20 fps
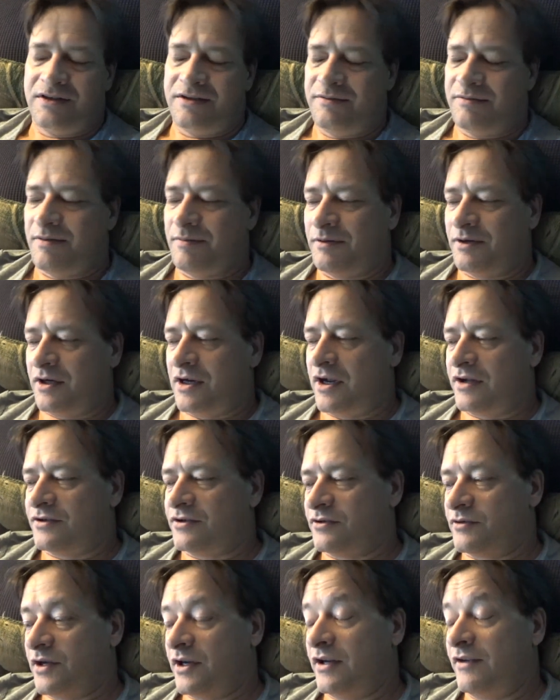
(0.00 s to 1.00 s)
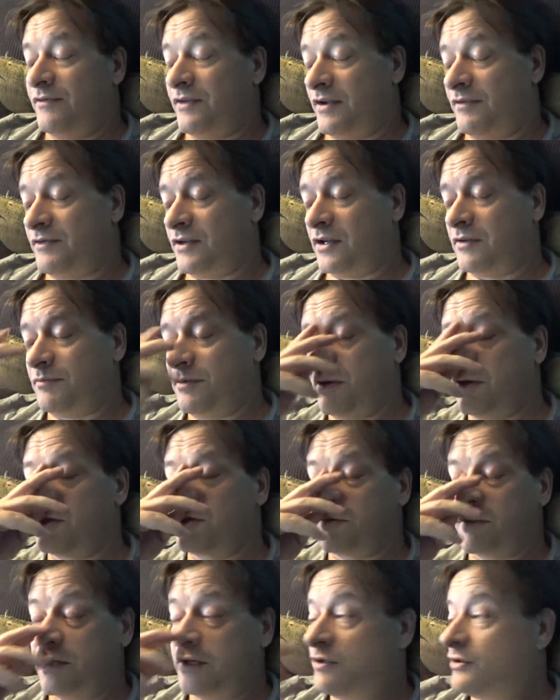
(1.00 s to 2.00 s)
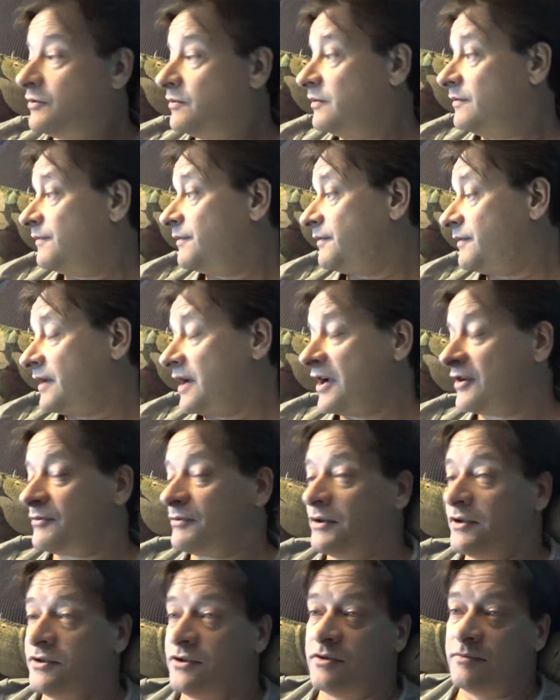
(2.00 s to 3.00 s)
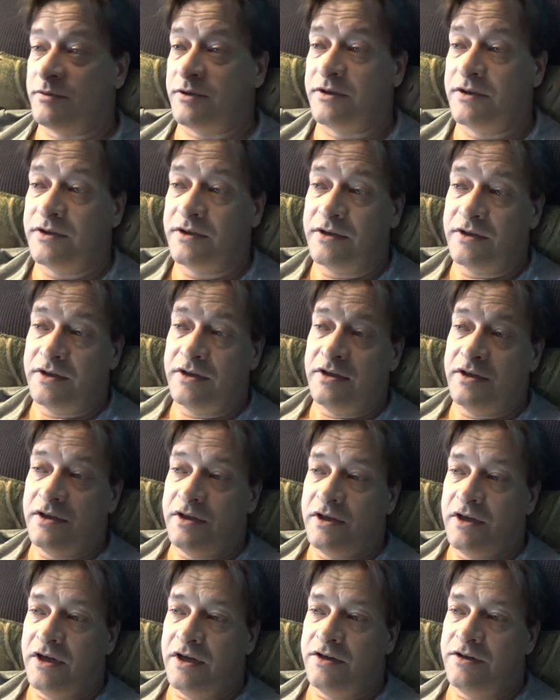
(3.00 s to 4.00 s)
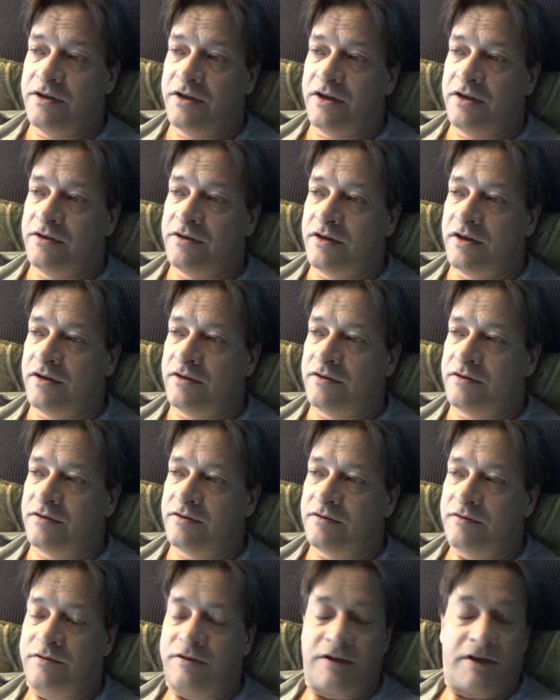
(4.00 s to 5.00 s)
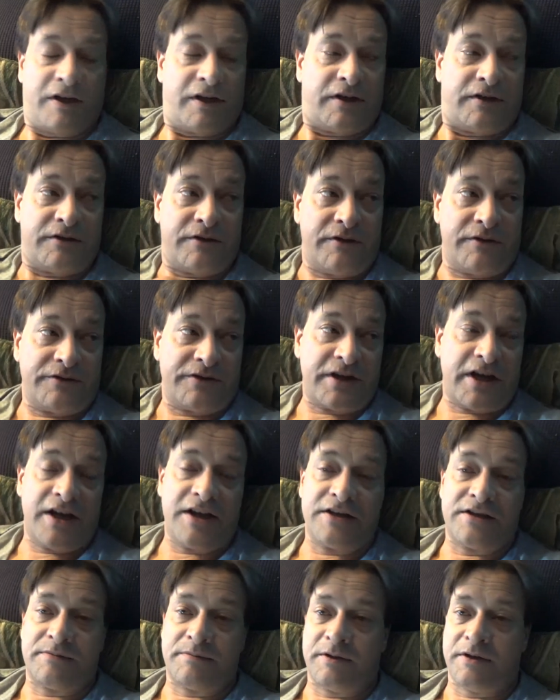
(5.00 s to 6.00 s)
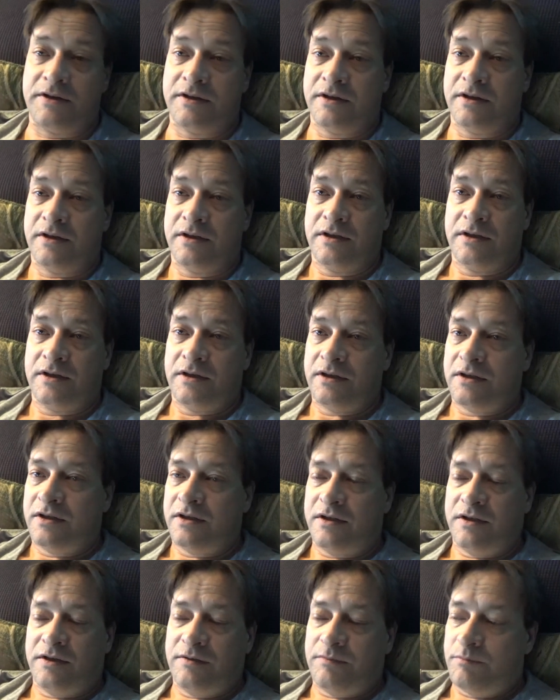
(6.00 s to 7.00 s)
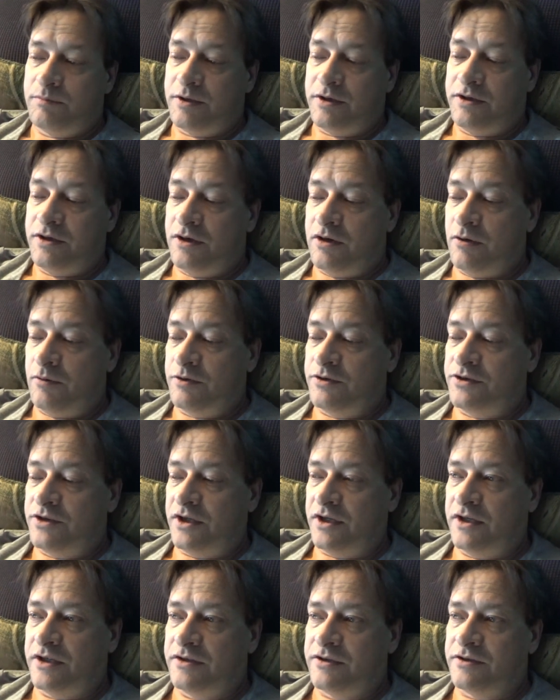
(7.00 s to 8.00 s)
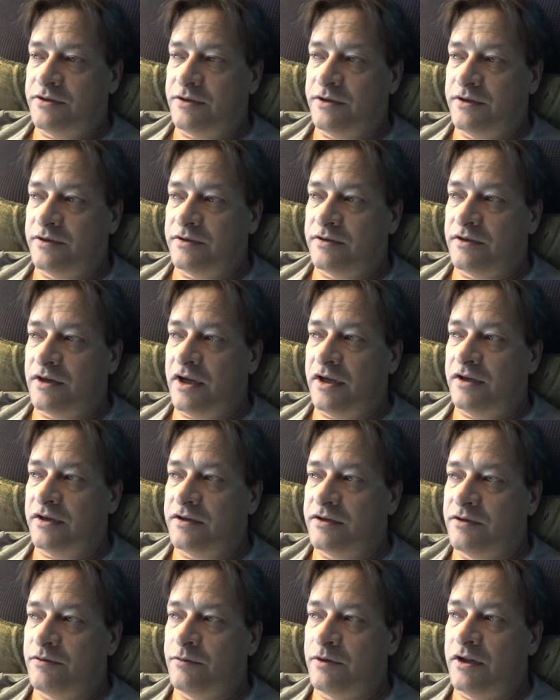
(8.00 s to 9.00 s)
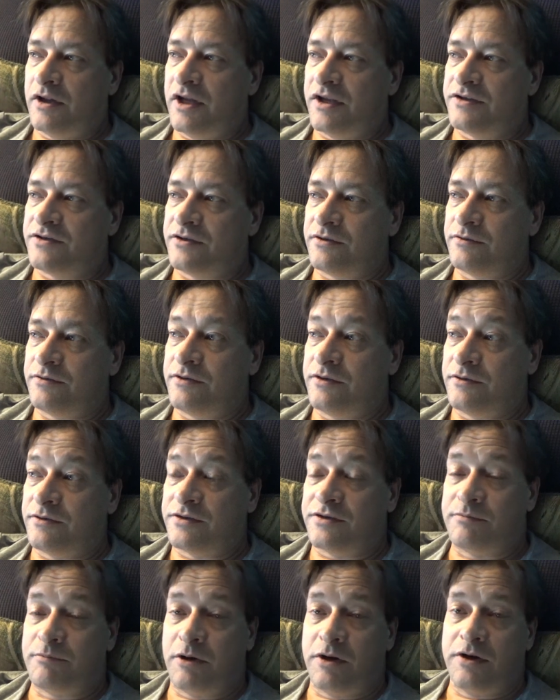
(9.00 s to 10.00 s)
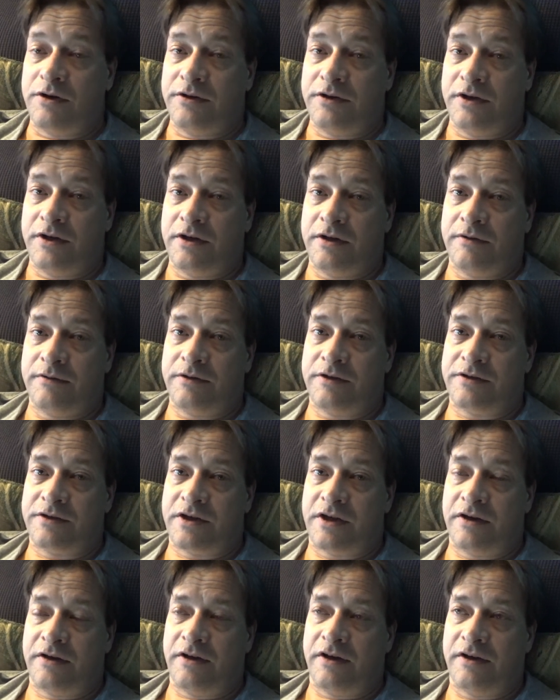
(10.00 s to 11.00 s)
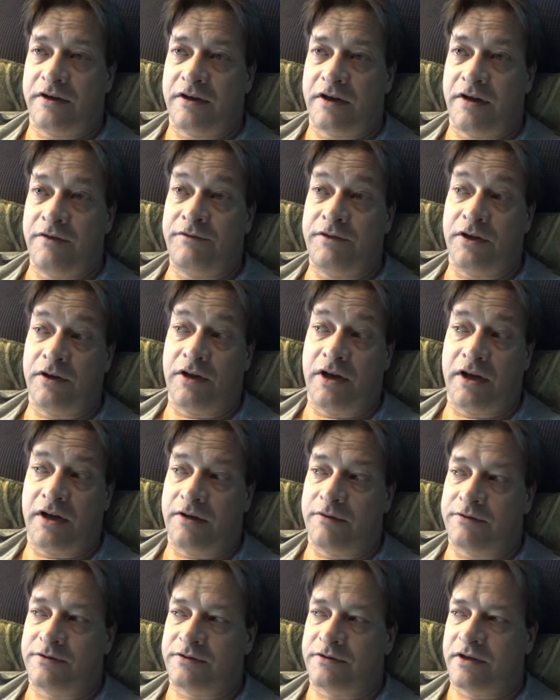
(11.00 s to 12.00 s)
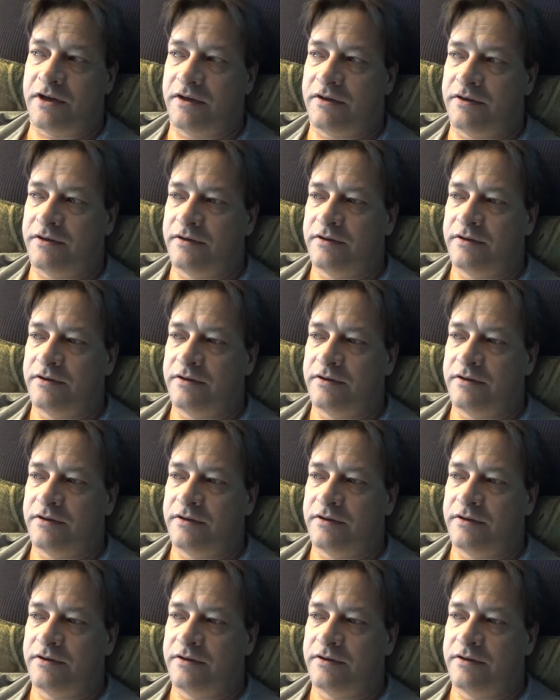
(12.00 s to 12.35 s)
be able to concentrate. If the computer's reading to you, even if the guy's reading to you, but in to get into those heads. But once you get into it, you realize they're smart, It's kind of like, I feel like I was like,